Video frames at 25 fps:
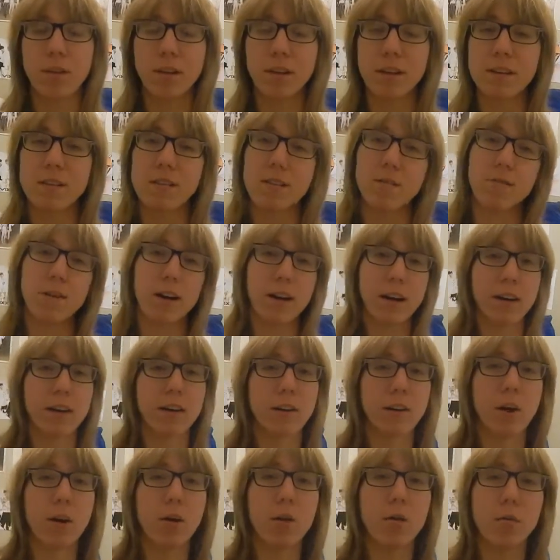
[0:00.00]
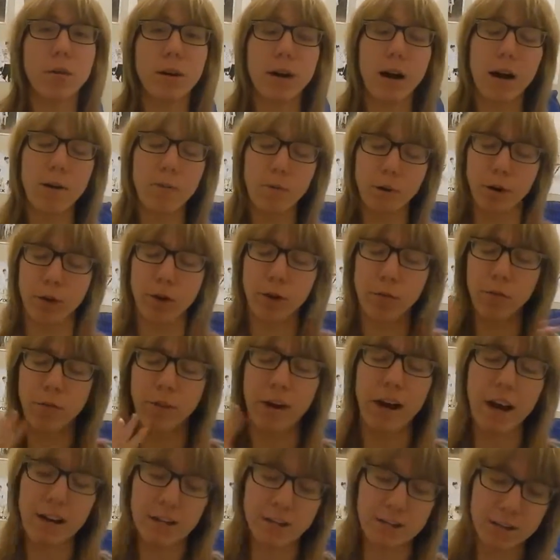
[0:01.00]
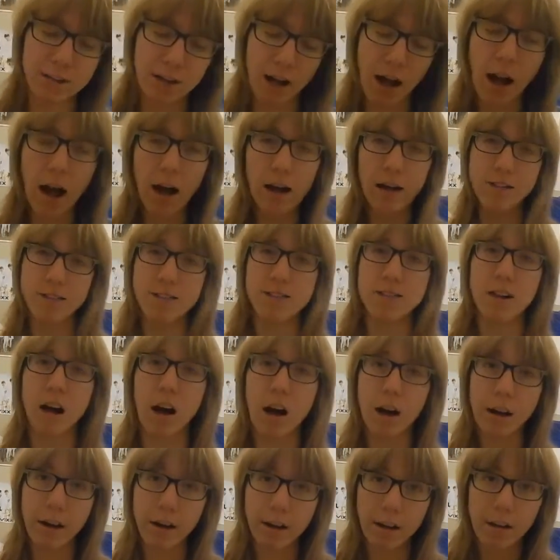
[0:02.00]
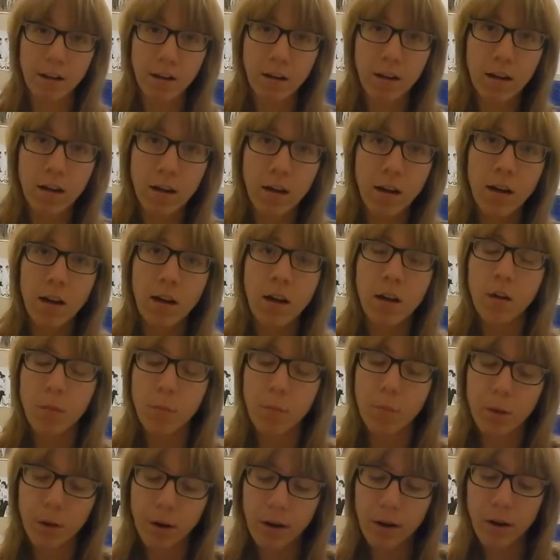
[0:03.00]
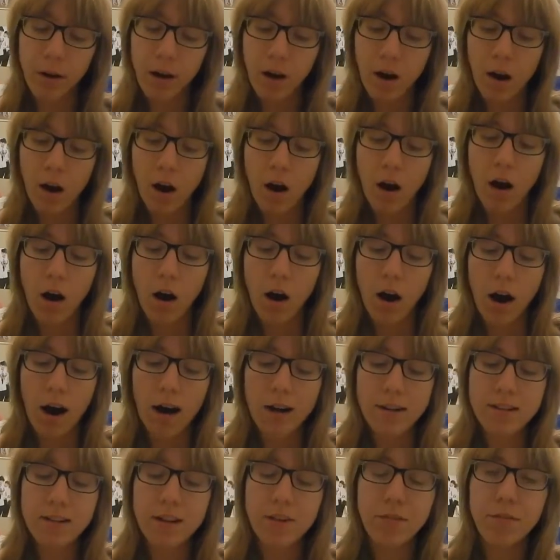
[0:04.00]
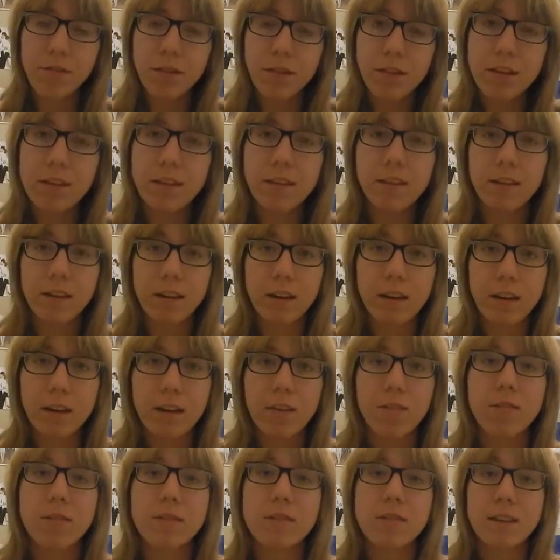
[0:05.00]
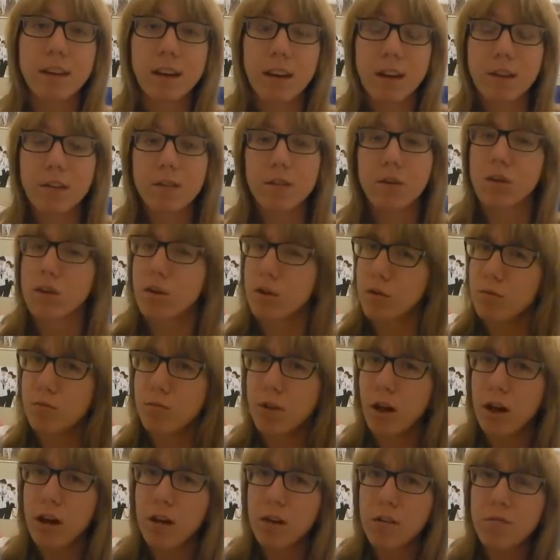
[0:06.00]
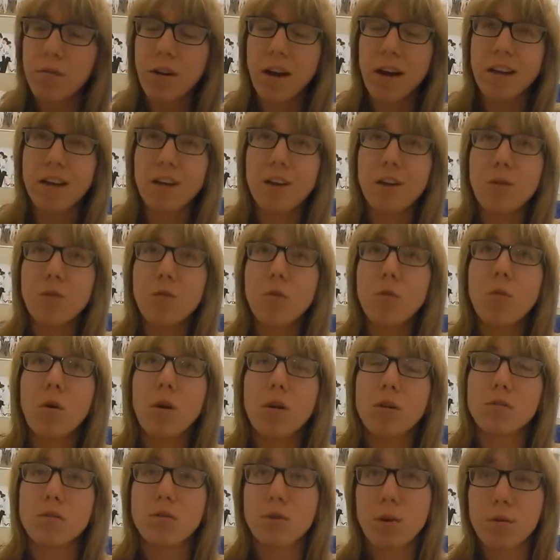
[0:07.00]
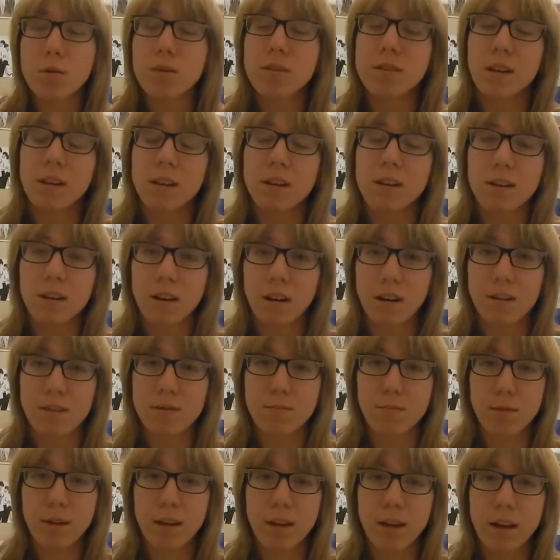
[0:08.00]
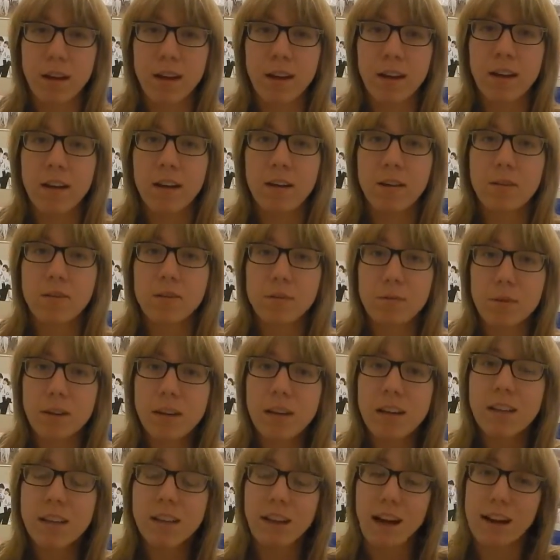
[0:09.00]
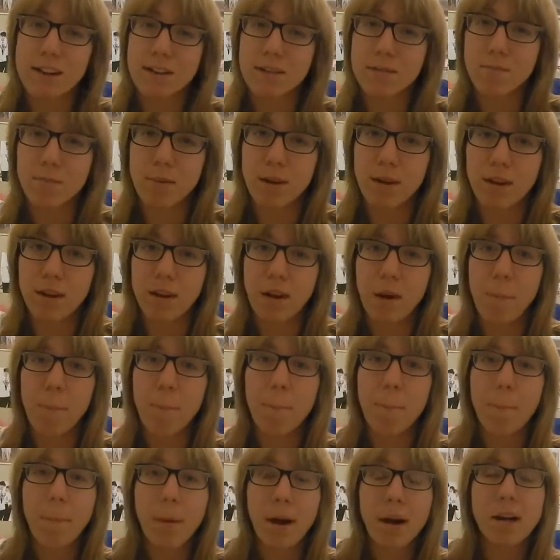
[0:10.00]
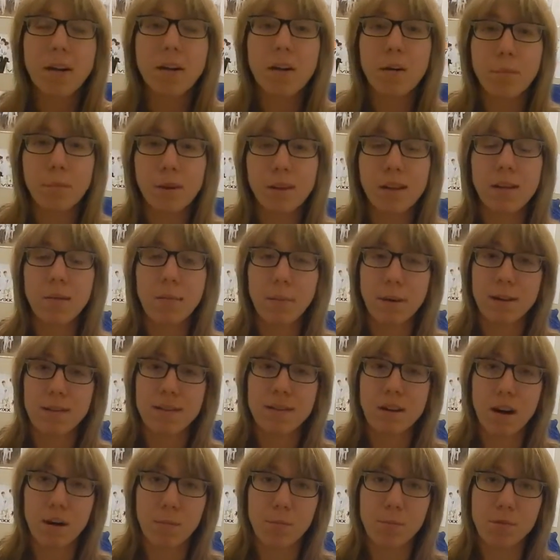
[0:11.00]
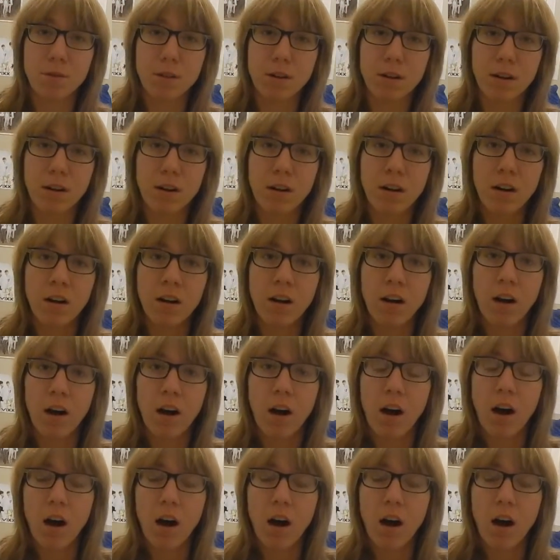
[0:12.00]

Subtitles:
and new things and ready to go, and I want to go fast. Sonic. But I definitely think if it's a character you love and you are so excited to cosplay, doing it last minute might not be the best option.